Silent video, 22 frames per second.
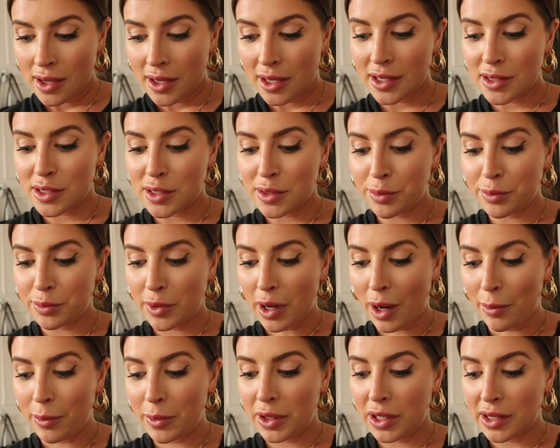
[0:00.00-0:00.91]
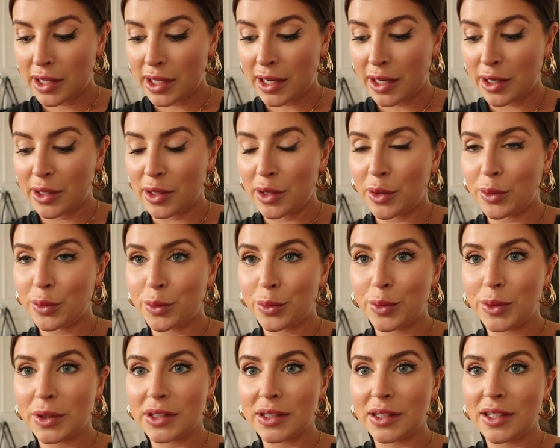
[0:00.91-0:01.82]
it's a company that I
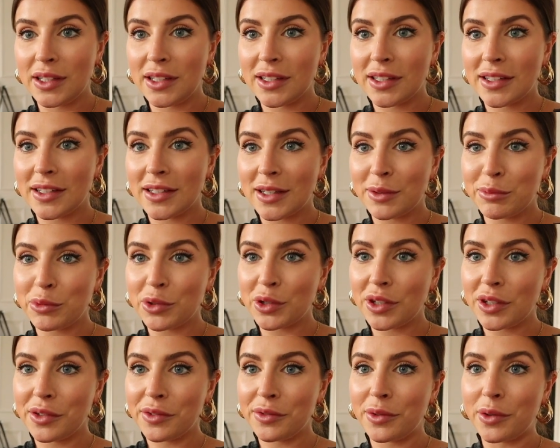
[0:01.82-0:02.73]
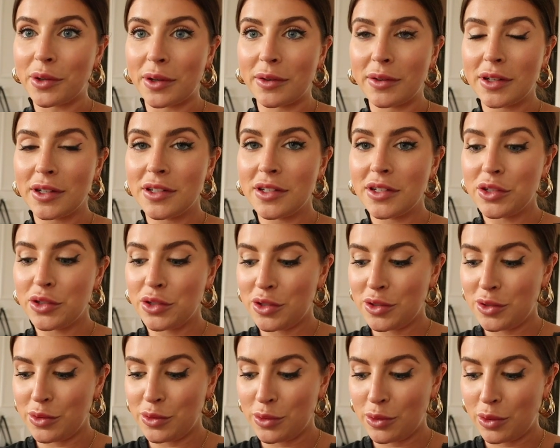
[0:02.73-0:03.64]
really am looking forward
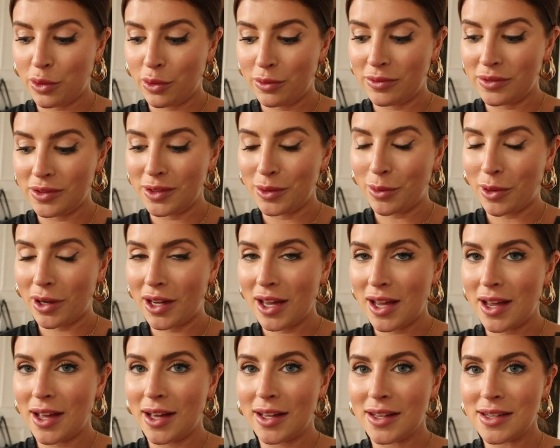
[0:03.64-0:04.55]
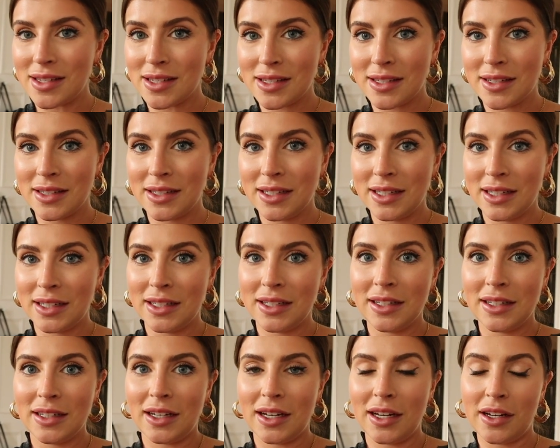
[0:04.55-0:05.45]
to hopefully working at
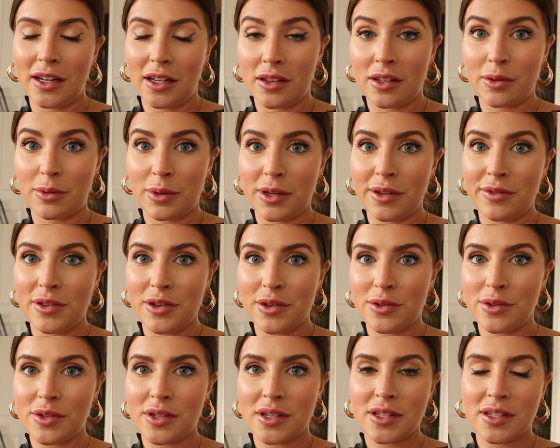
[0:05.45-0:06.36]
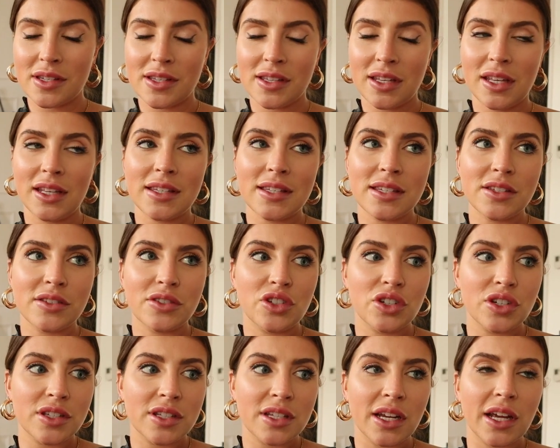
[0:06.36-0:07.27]
another one of those. This is
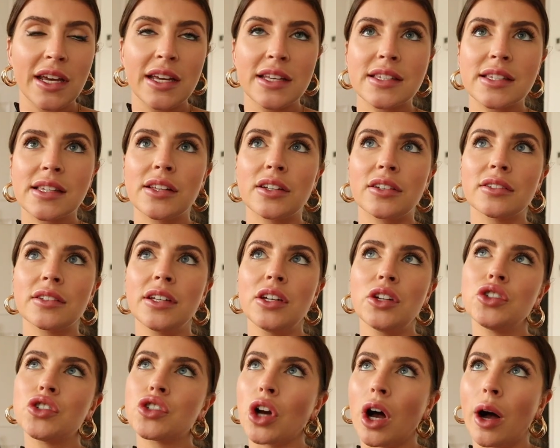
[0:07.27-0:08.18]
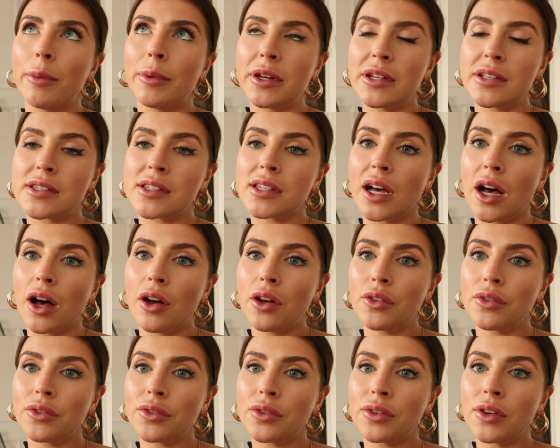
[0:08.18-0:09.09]
just, it's literally a job in
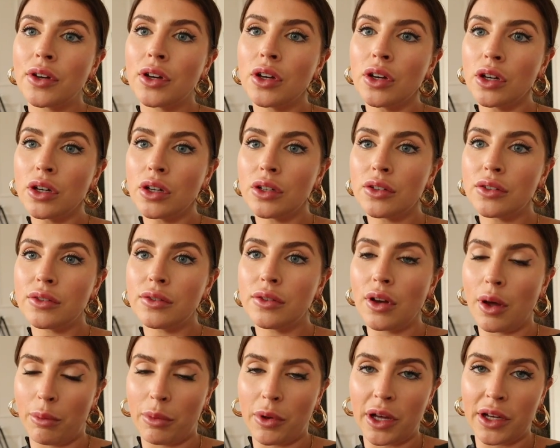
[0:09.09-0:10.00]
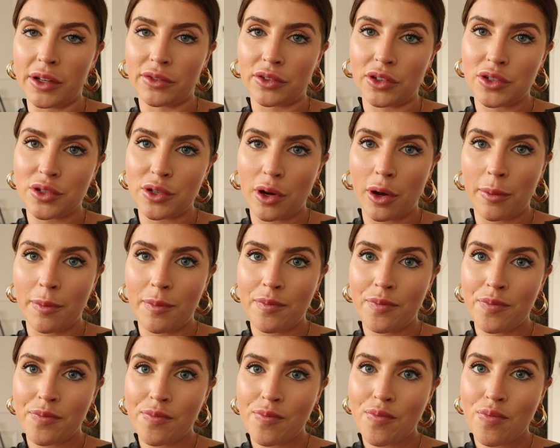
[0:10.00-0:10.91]
itself, applying for a job.
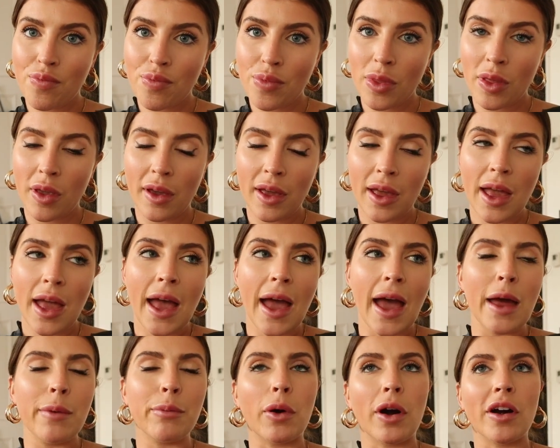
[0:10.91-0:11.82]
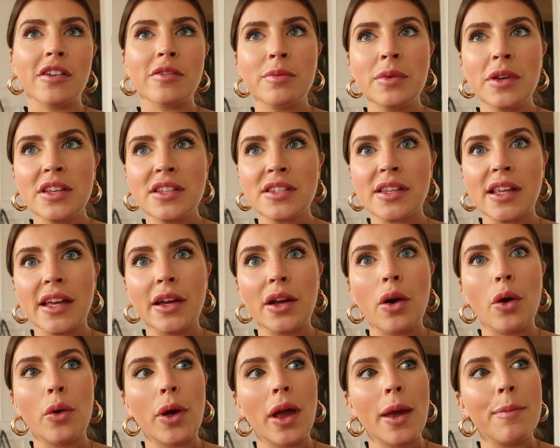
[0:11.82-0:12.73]
And part of me is like,
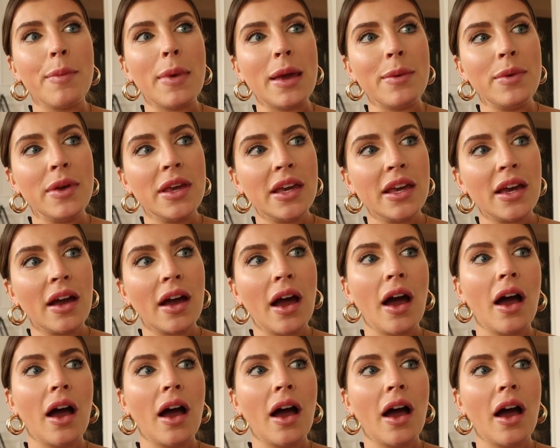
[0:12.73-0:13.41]
okay, maybe,